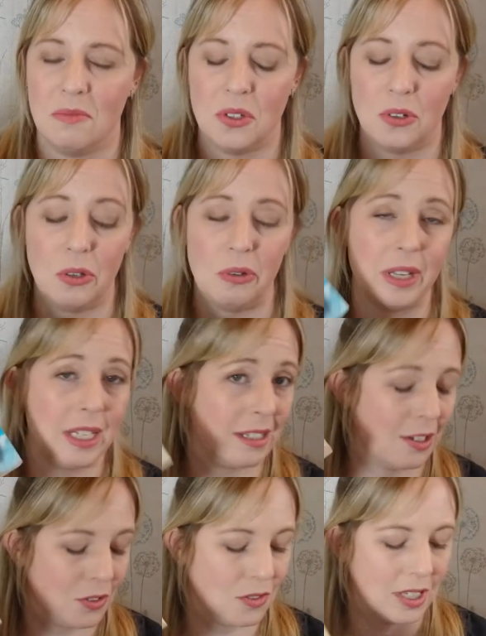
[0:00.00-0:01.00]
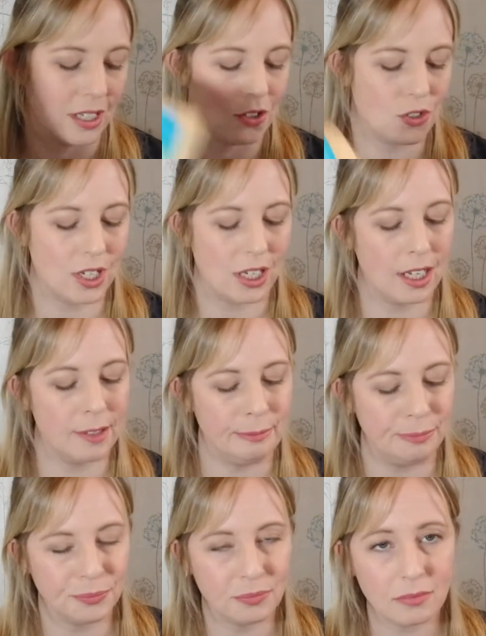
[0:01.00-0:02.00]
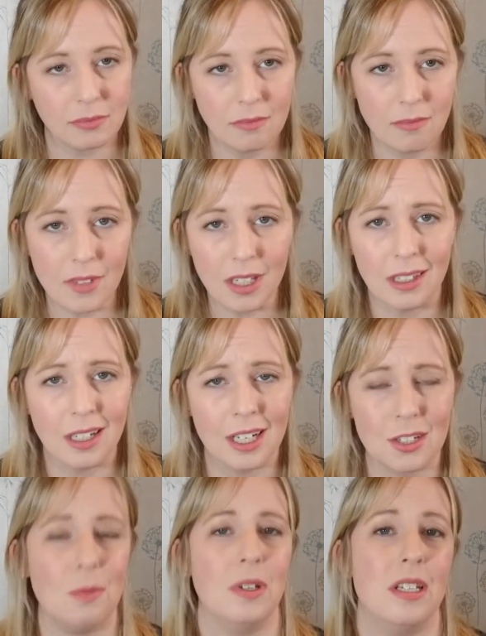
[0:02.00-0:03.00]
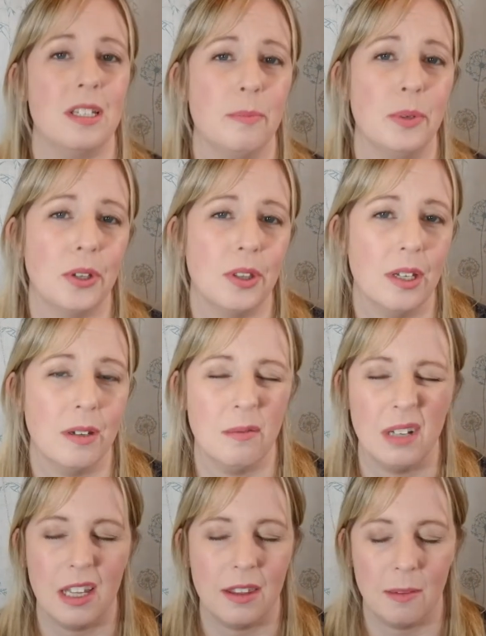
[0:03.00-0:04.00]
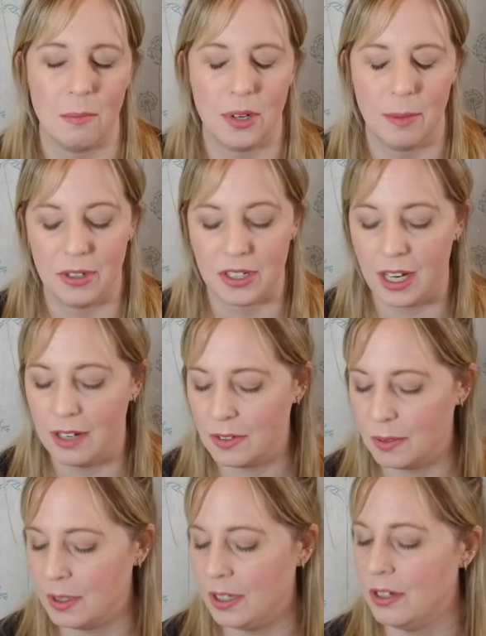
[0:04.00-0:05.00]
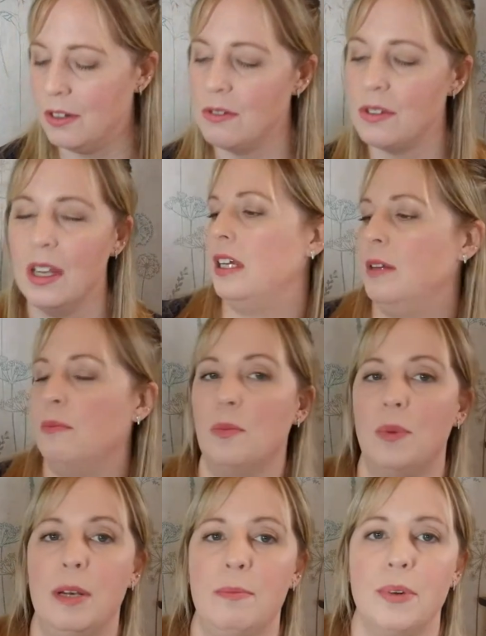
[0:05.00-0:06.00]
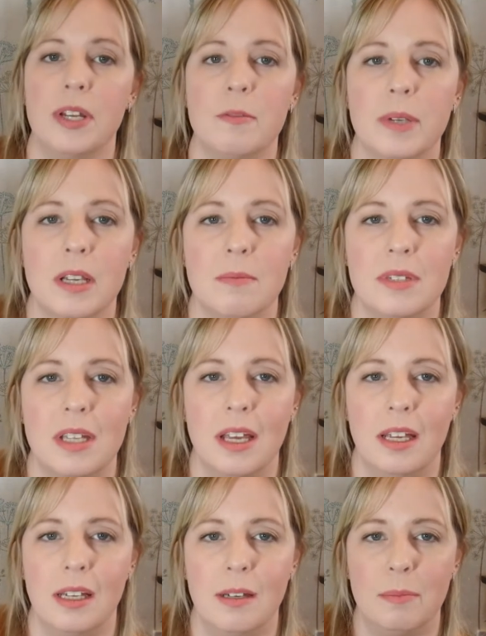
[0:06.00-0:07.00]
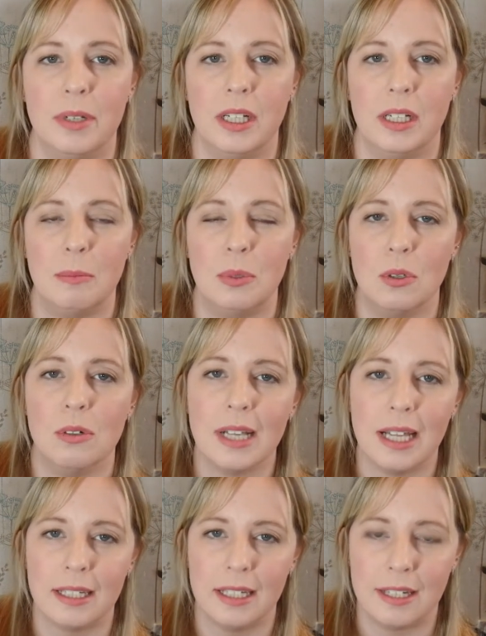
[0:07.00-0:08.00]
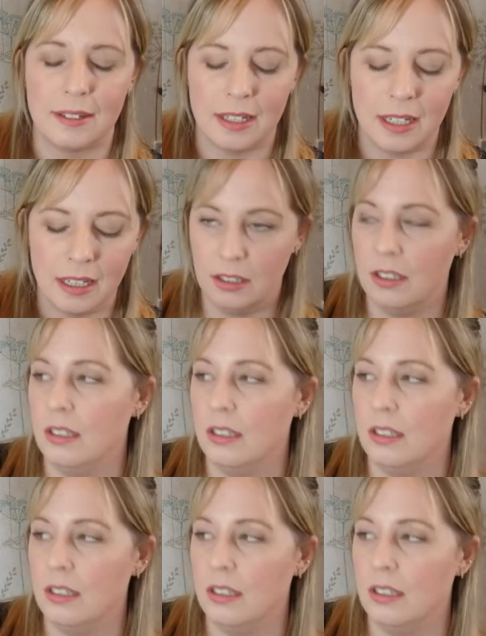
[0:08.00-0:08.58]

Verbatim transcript: So that sounds really intriguing. The next one is a book that I think pretty much everyone knows, um, When Breath Becomes Air by Paul Kalanithi.